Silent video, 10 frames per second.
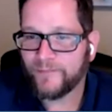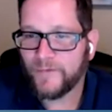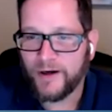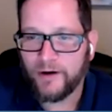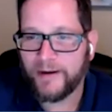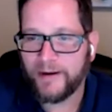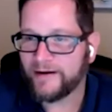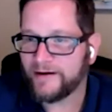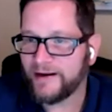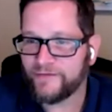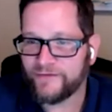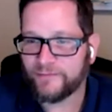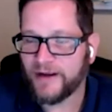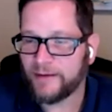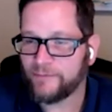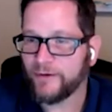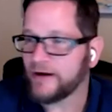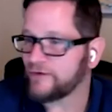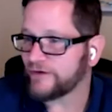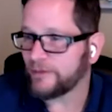you know, and sometimes the
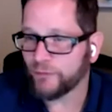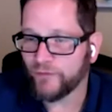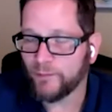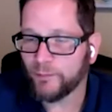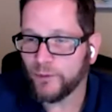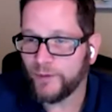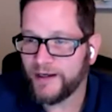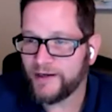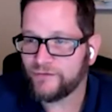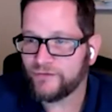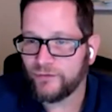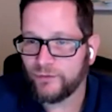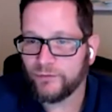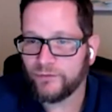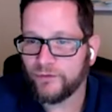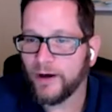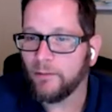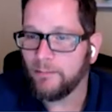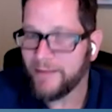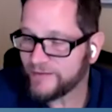greatest number of employees to
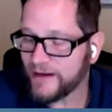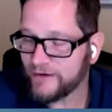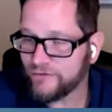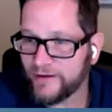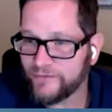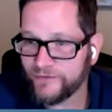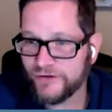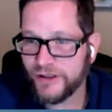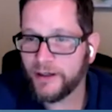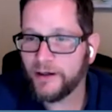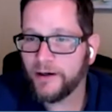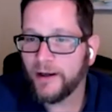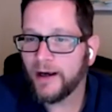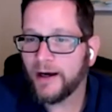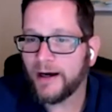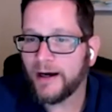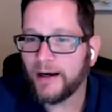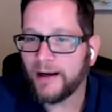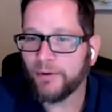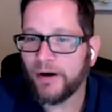help make that transition,
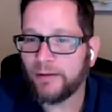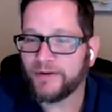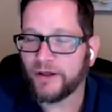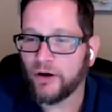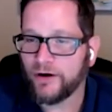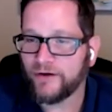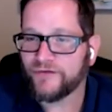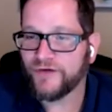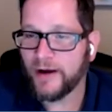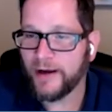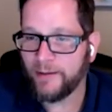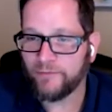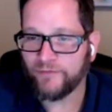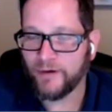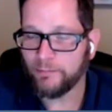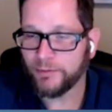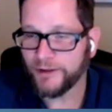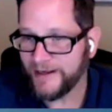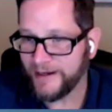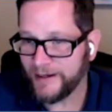and probably the longest time from
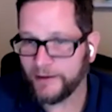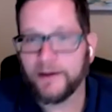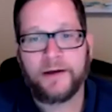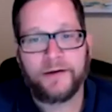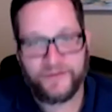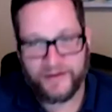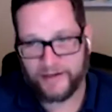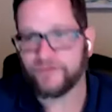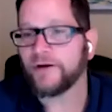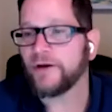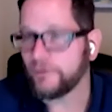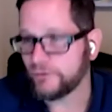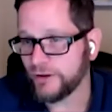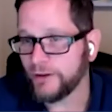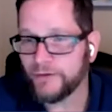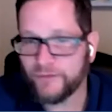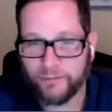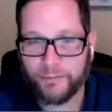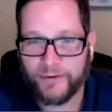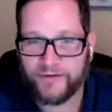planning to execution to
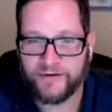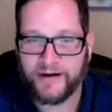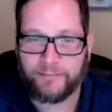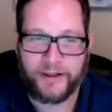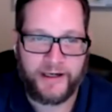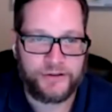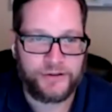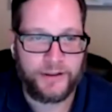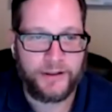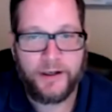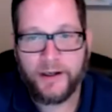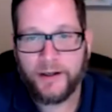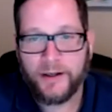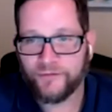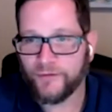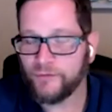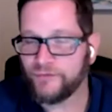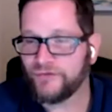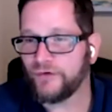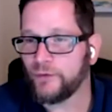replace an application. So those
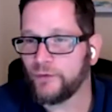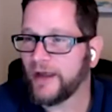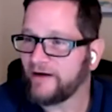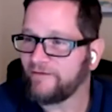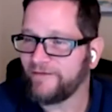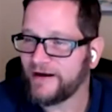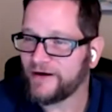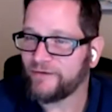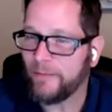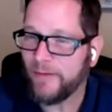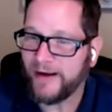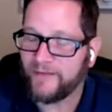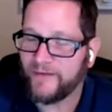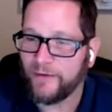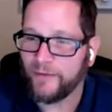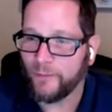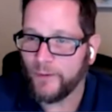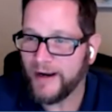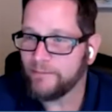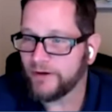2 kind of fit into a bucket there on the
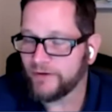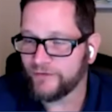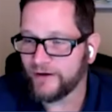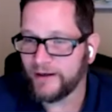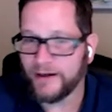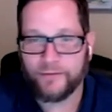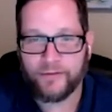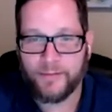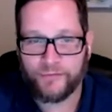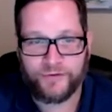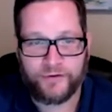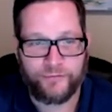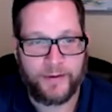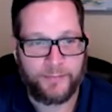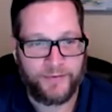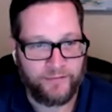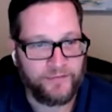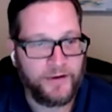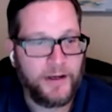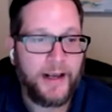right because they are getting the most disruptive.
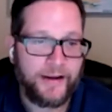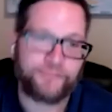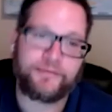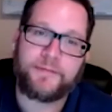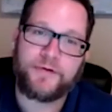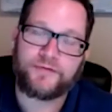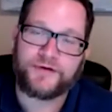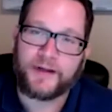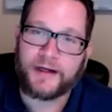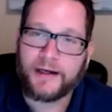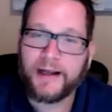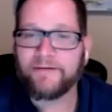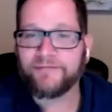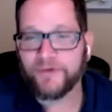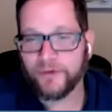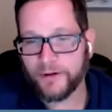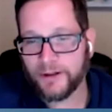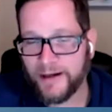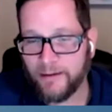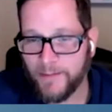As we move to the left on
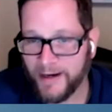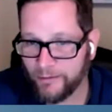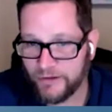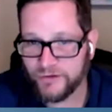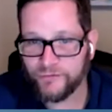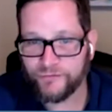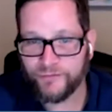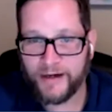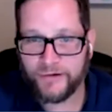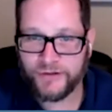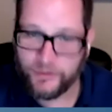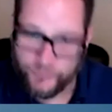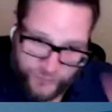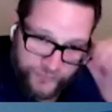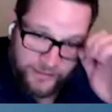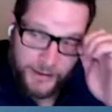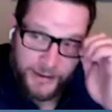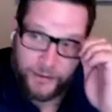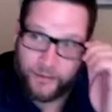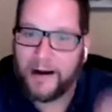cloud migration strategy, you'll see some of
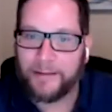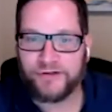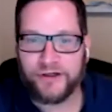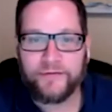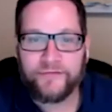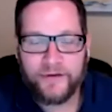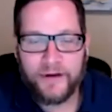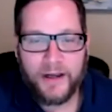the other options.